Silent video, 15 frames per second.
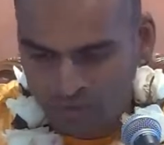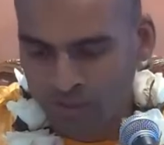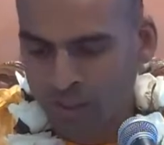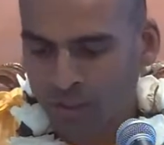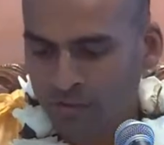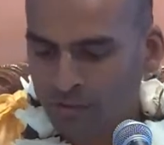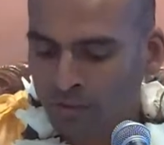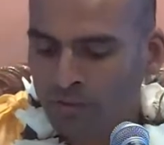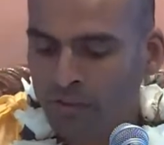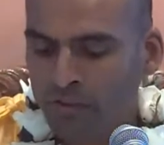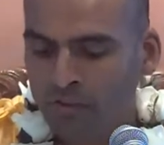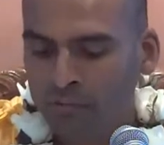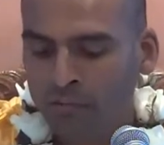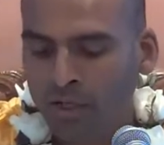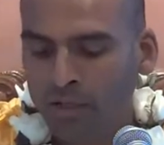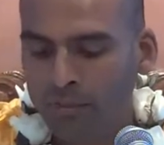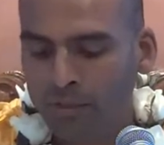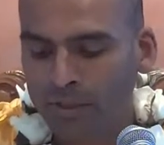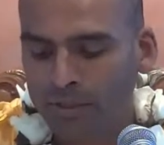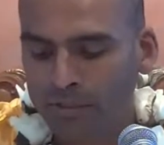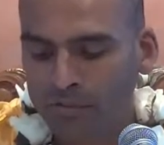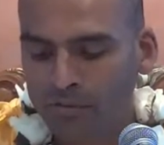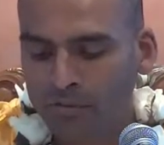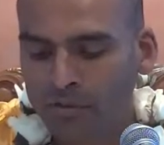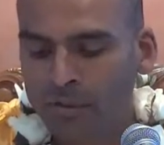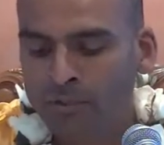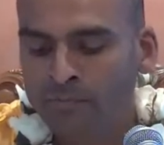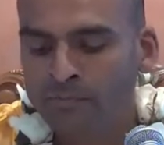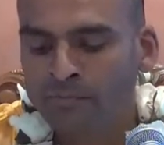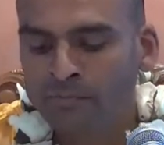is scarcity of Brahmanas,
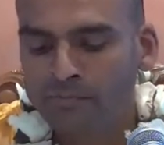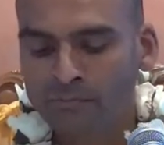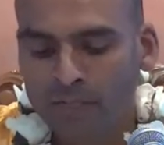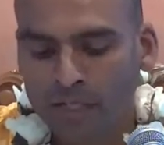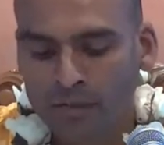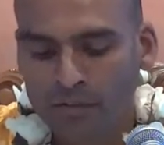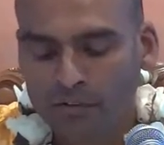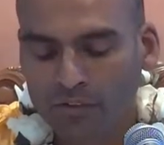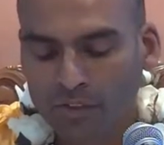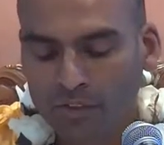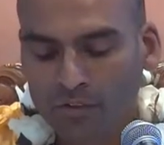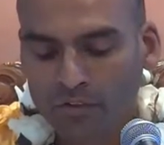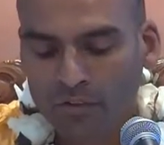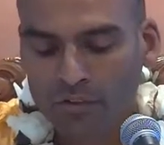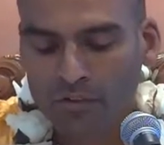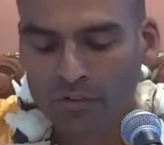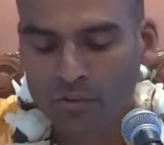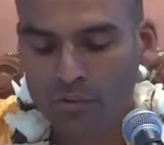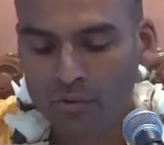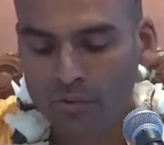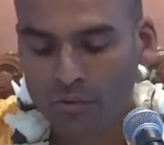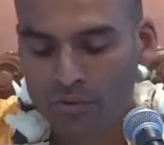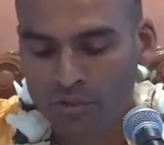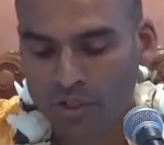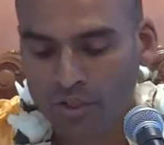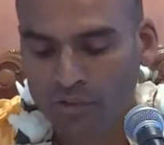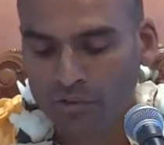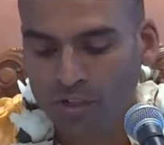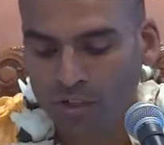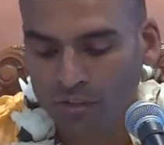and since the so-called
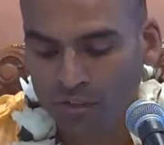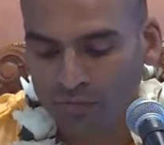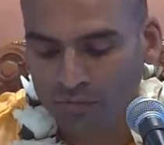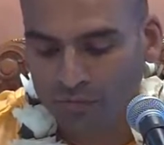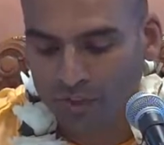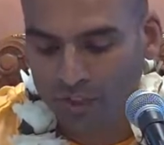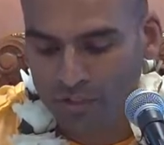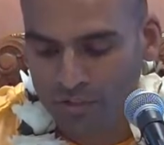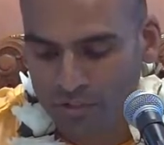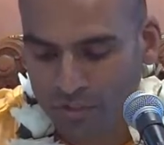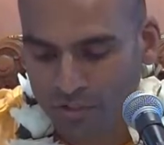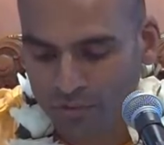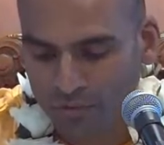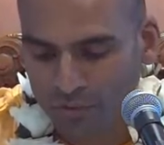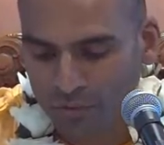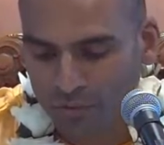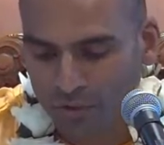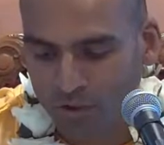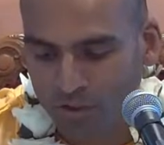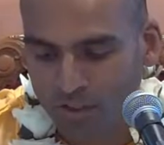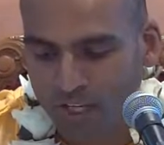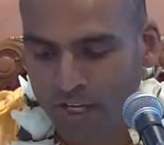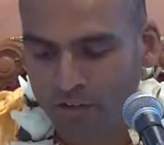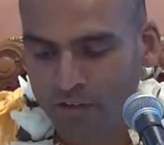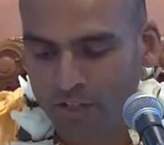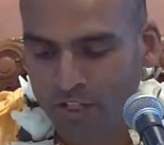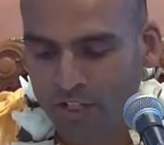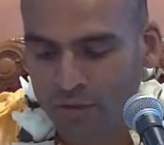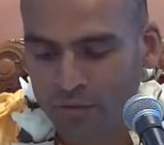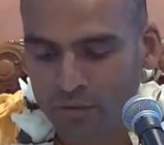Kshatriyas and Vaishyas do not
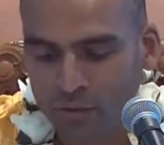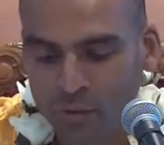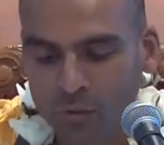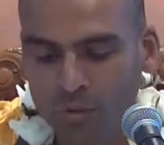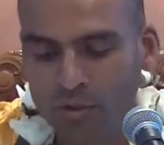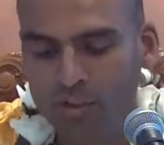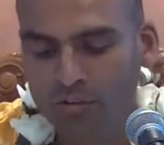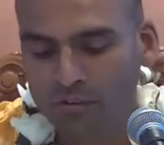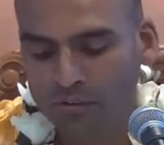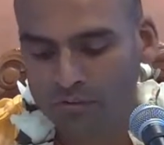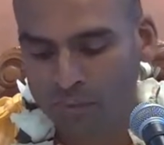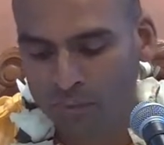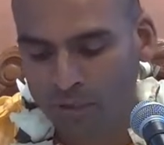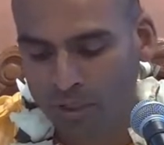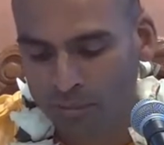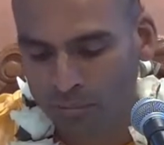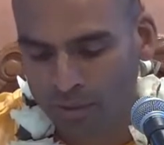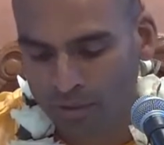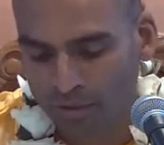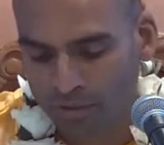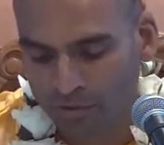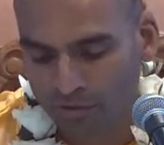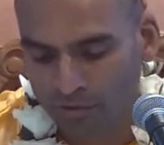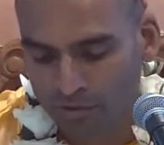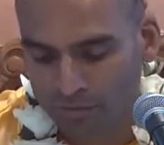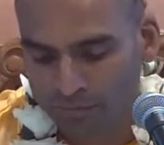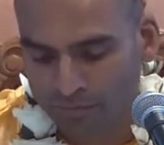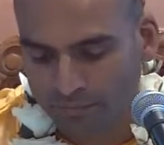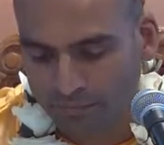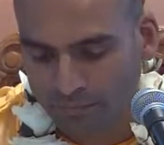carry out the orders of the
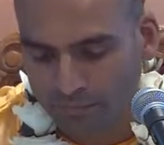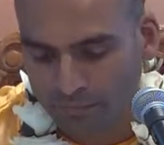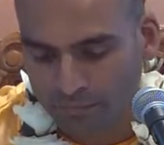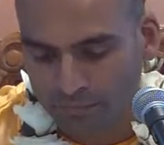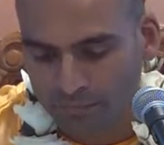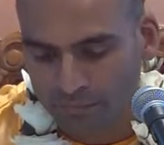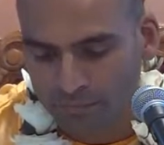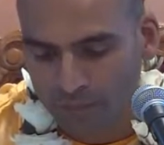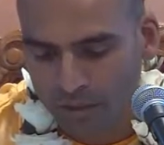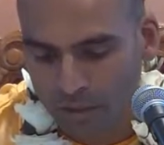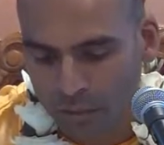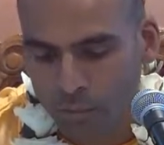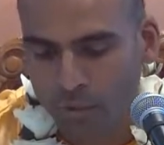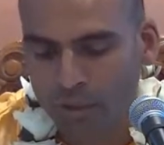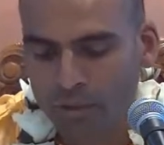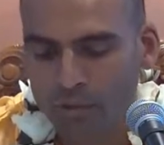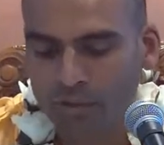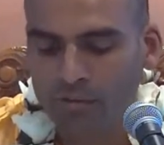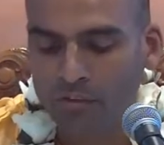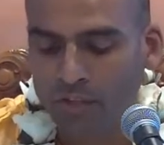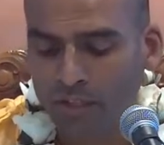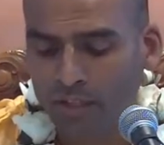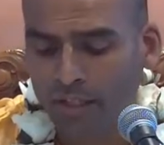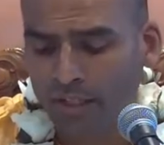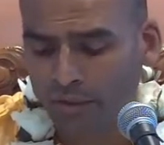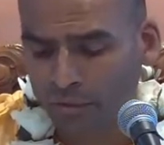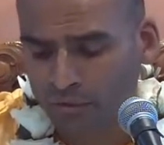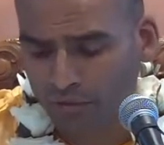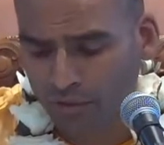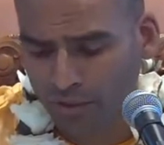Brahmanas, the world is in a
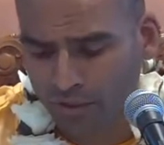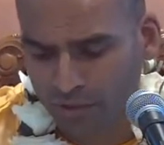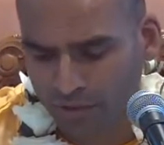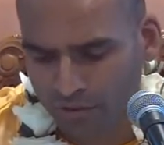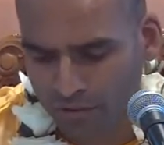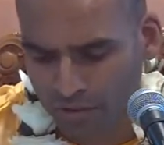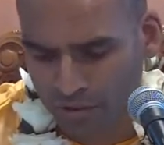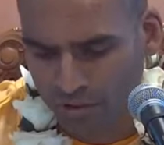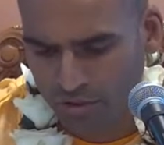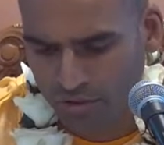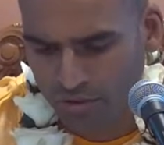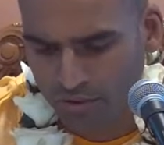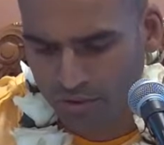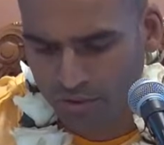chaotic condition.